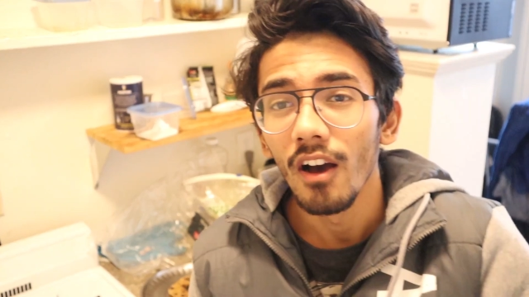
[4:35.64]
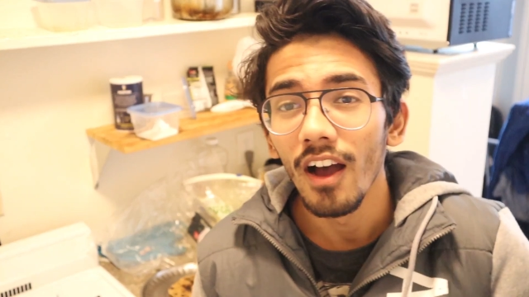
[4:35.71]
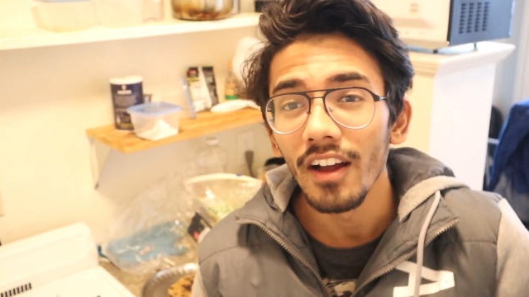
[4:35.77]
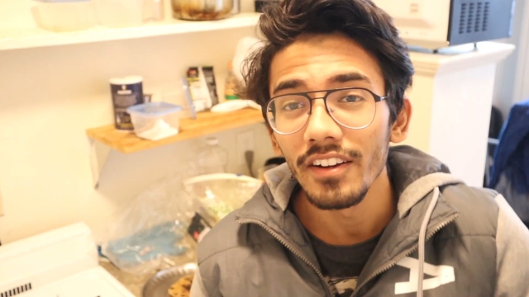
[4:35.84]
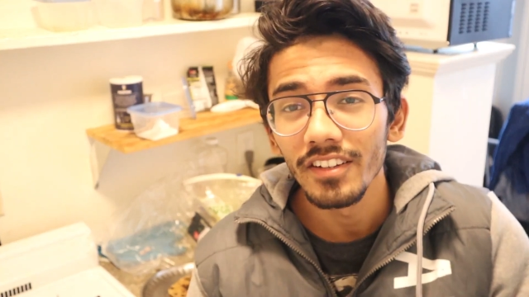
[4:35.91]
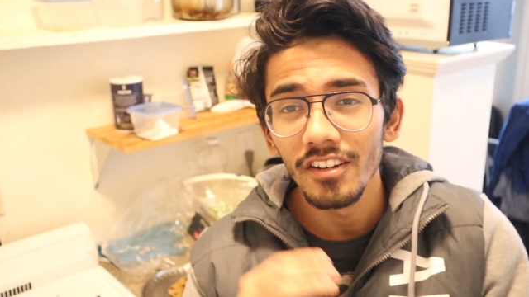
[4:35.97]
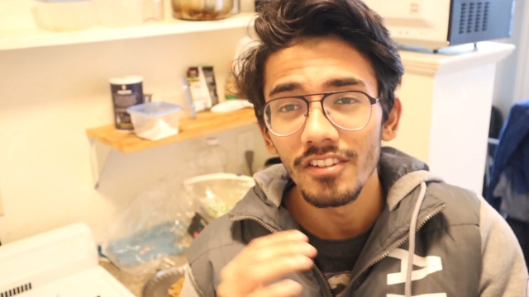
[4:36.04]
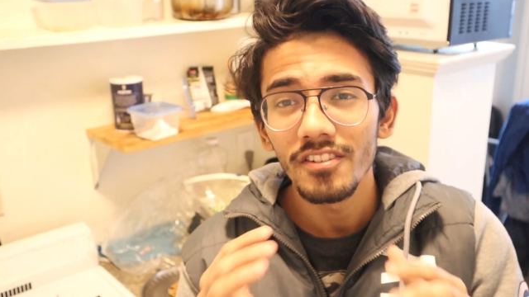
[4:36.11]

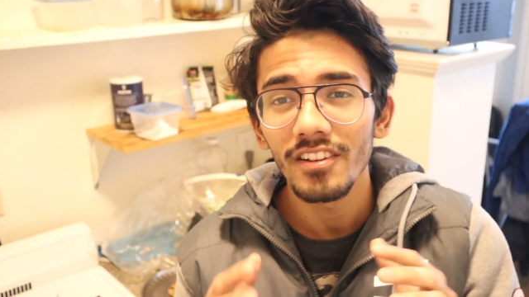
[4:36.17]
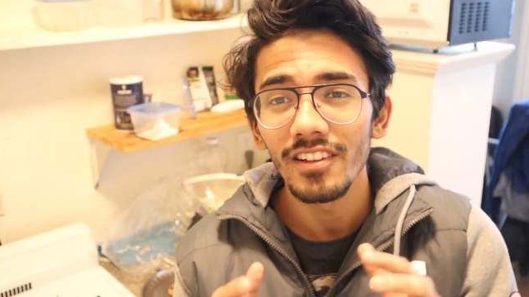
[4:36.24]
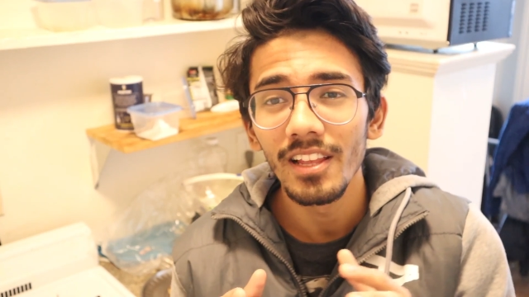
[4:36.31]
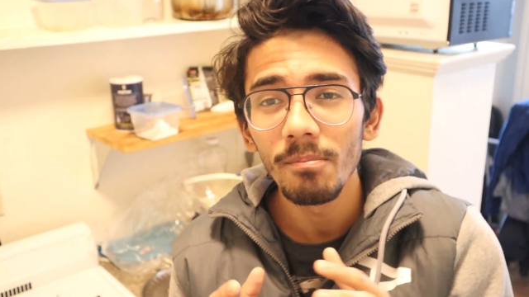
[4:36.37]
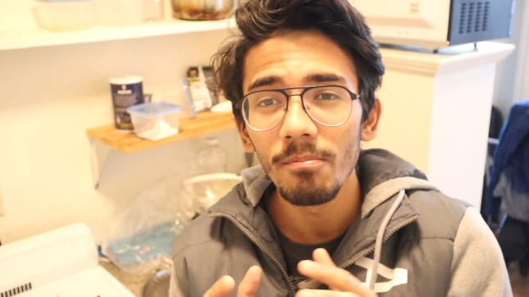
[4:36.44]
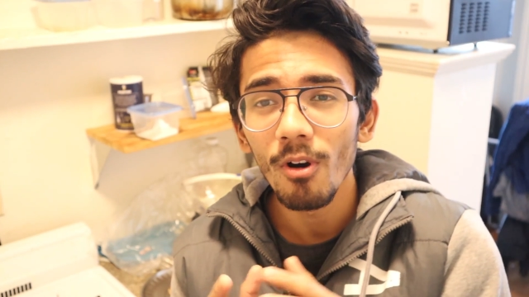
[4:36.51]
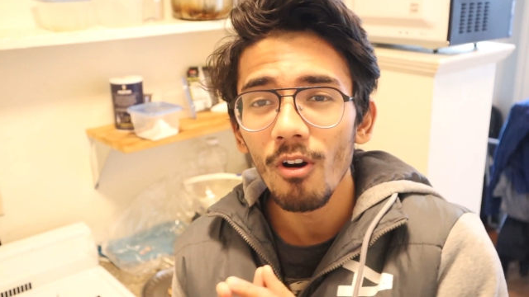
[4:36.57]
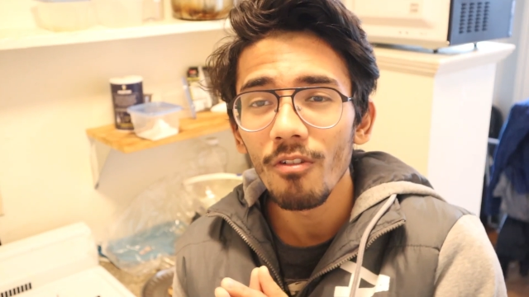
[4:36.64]
And here's a
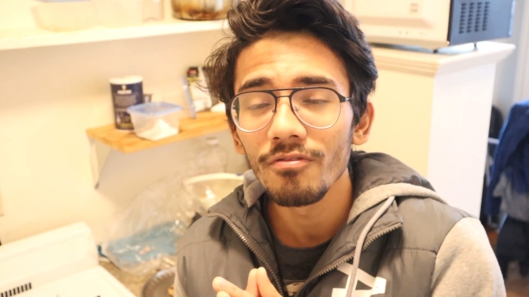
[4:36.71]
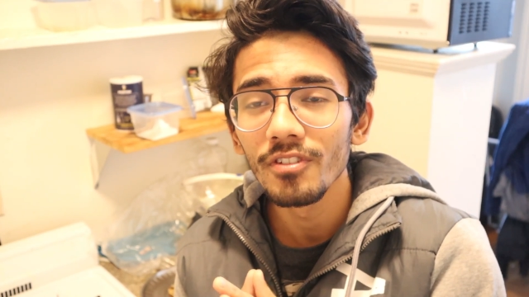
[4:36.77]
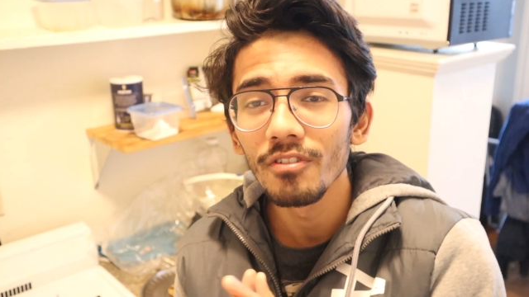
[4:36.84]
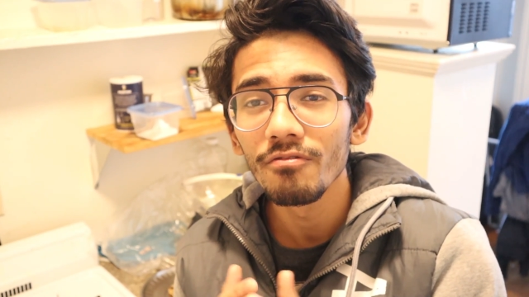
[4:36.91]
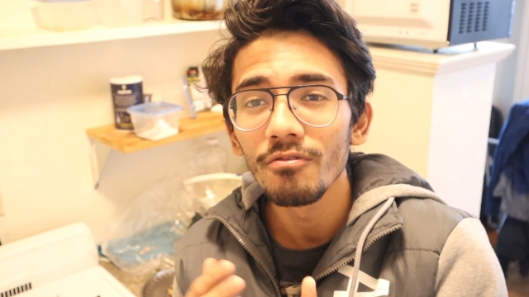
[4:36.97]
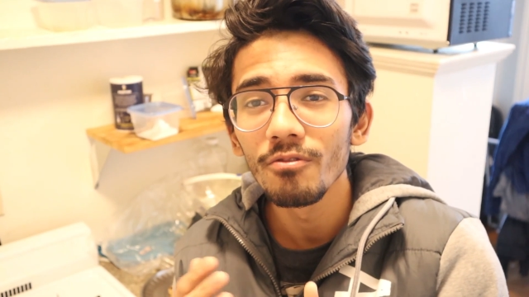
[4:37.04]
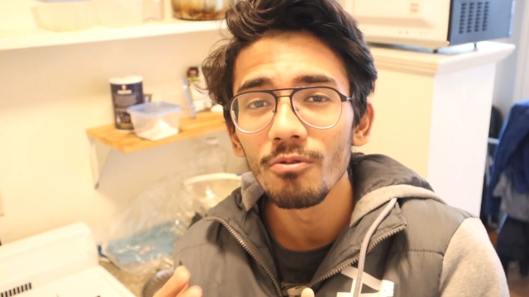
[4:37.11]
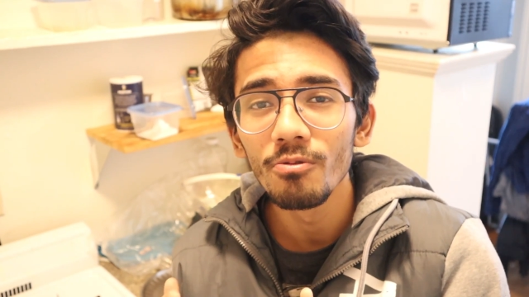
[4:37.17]
clip of the
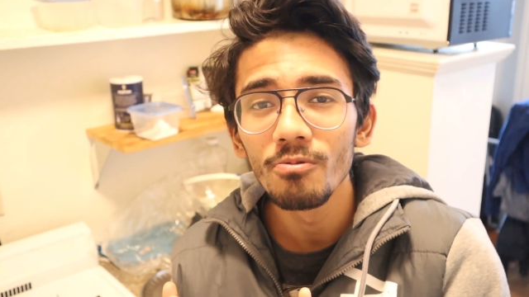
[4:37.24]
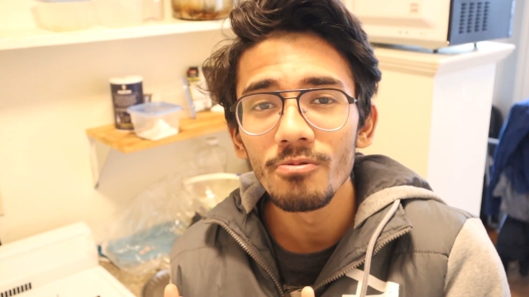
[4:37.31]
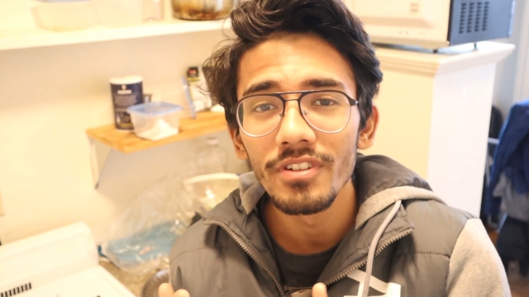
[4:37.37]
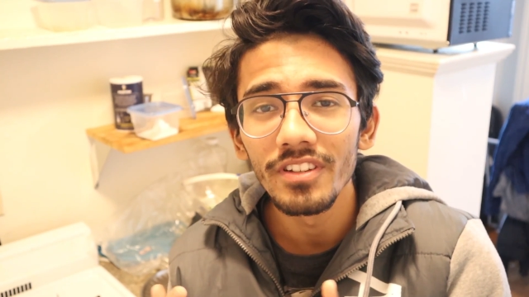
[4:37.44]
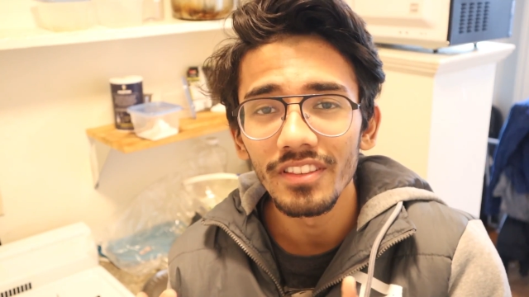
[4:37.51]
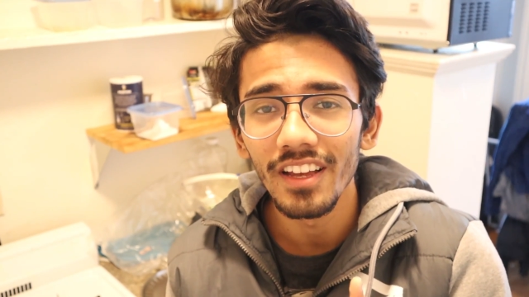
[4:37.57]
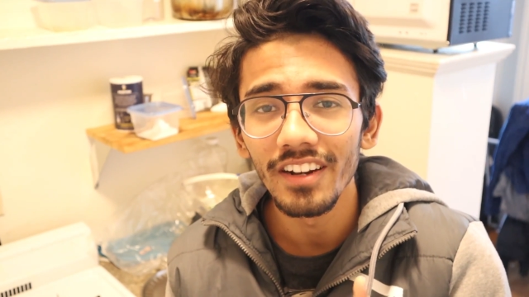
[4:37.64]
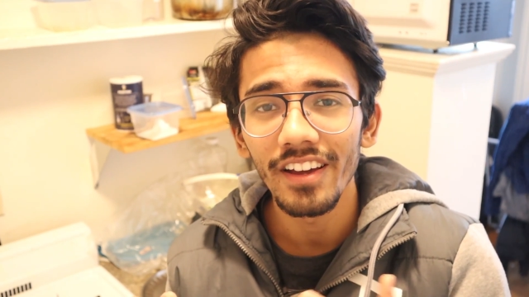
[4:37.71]

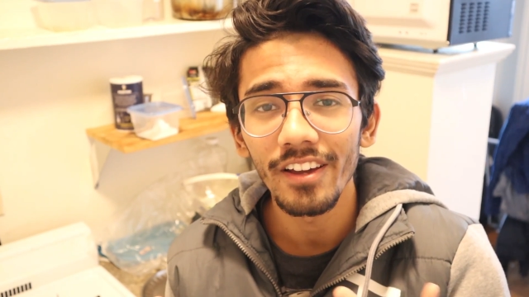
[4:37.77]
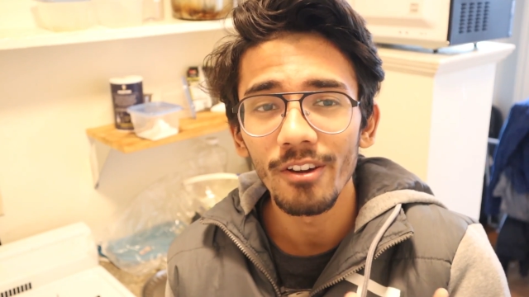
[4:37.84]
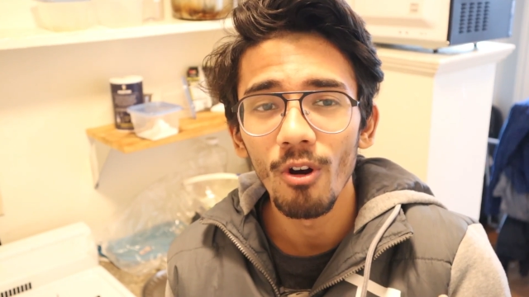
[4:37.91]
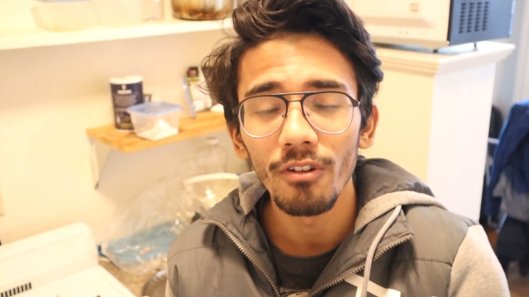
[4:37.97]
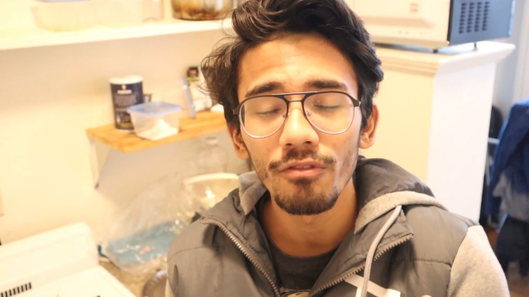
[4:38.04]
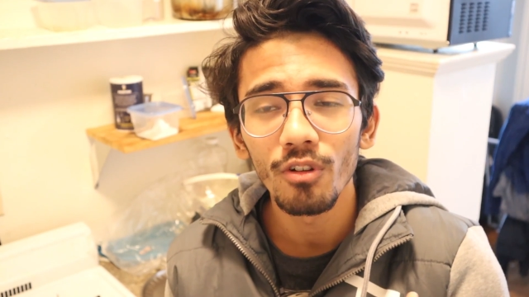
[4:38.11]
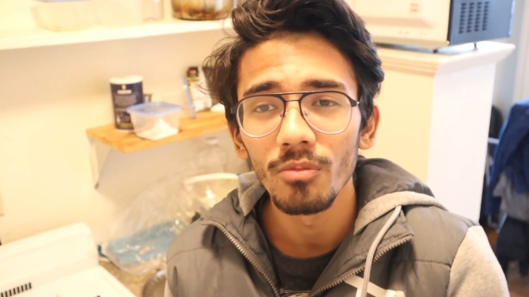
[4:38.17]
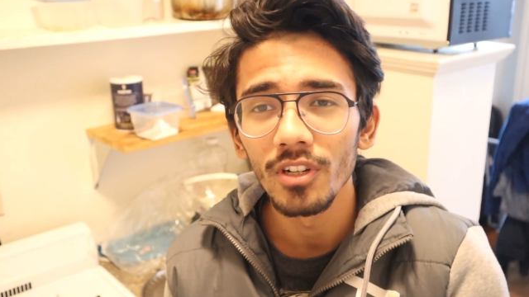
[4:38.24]
food that I
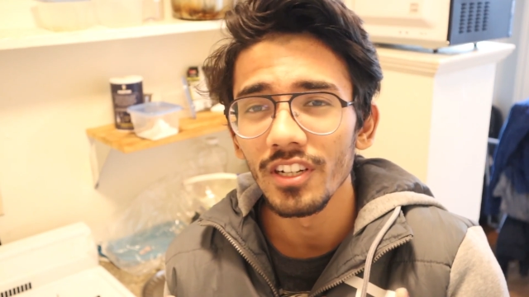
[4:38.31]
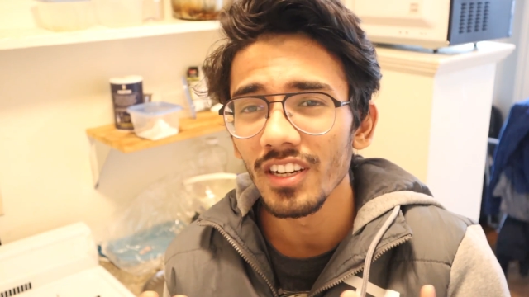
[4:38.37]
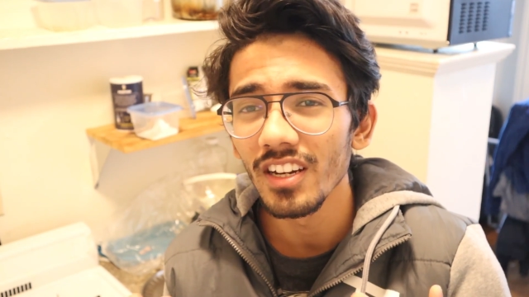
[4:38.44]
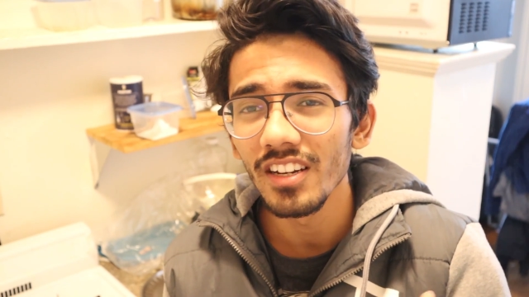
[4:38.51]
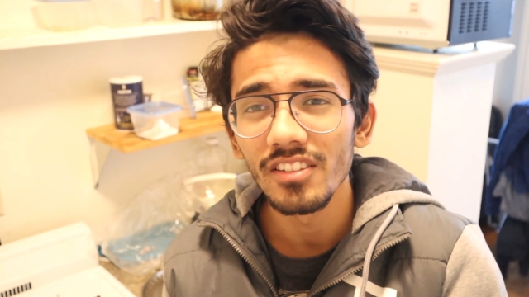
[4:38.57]
got from India.